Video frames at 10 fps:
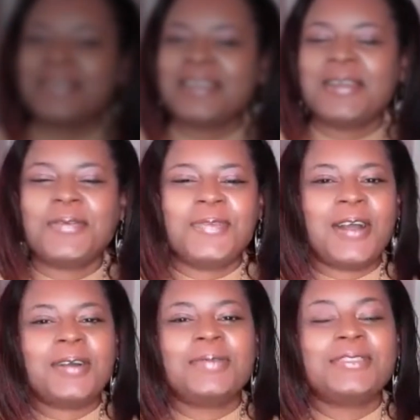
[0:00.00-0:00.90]
one.
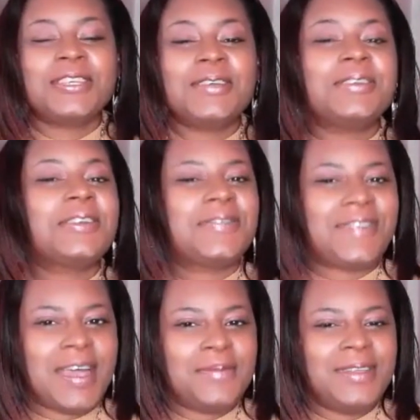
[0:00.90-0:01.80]
Welcome to your
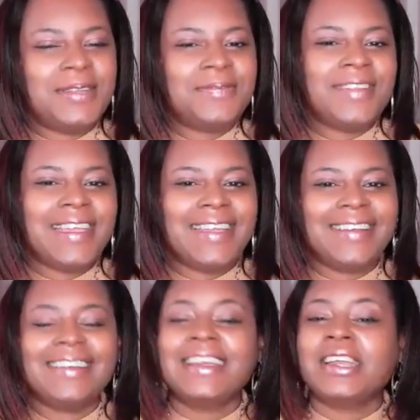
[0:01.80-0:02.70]
5-minute
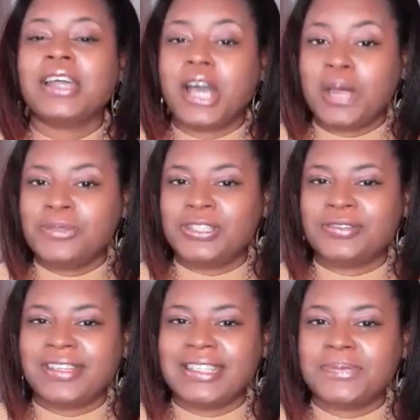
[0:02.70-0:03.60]
flare. I'm
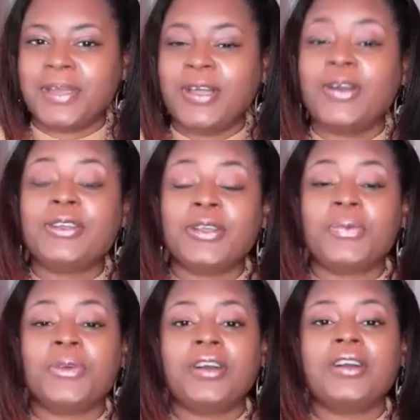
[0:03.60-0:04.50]
Sherita Sparrow, your
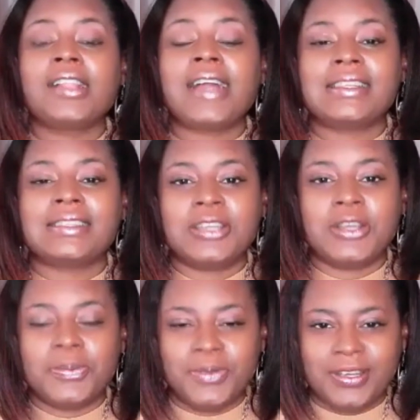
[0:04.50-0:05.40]
world-class
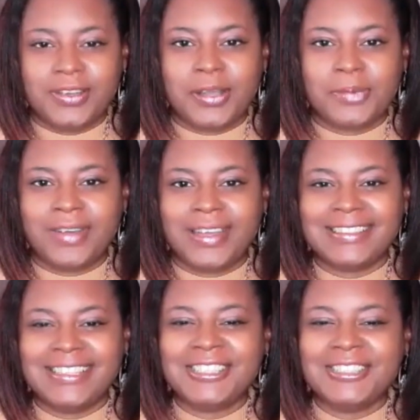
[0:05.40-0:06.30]
therapeutic art
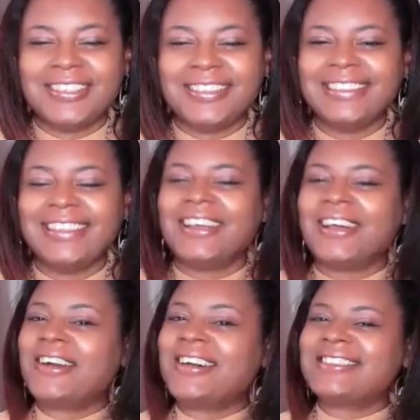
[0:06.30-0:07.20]
practitioner,
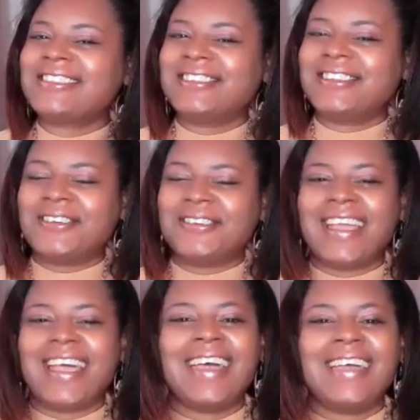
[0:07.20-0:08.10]
also
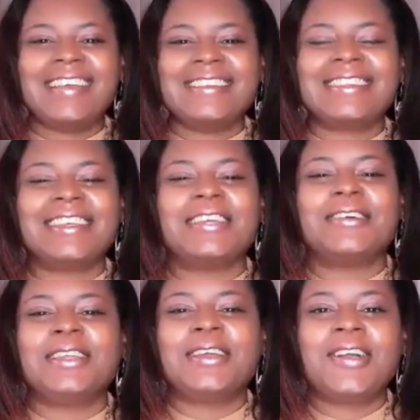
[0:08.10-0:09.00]
known as the
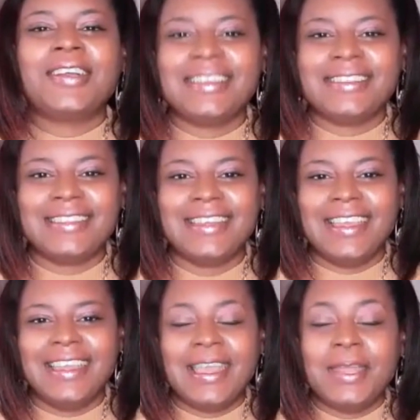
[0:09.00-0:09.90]
healing artist,
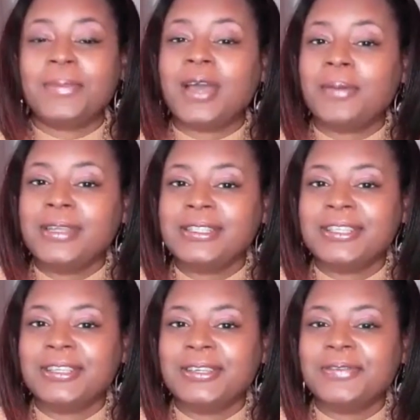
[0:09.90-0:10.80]
and I'm coming
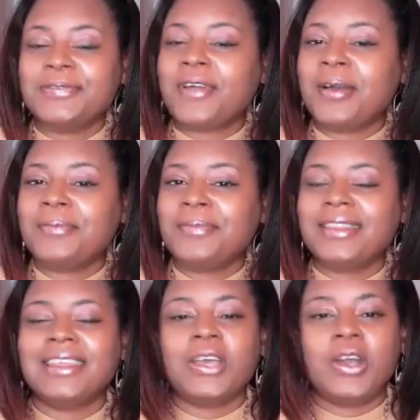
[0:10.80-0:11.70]
to you from
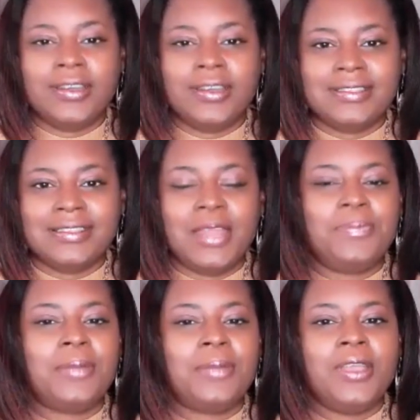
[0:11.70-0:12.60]
the Art
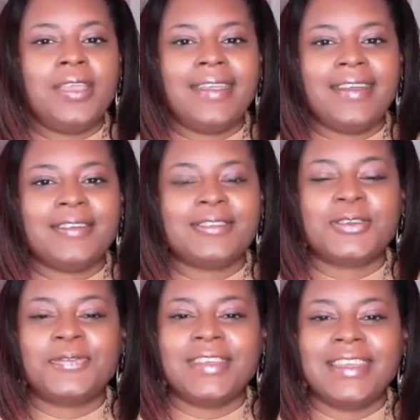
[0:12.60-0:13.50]
and Memory Care
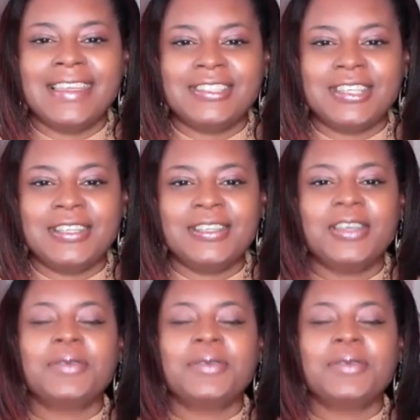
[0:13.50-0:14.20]
Certification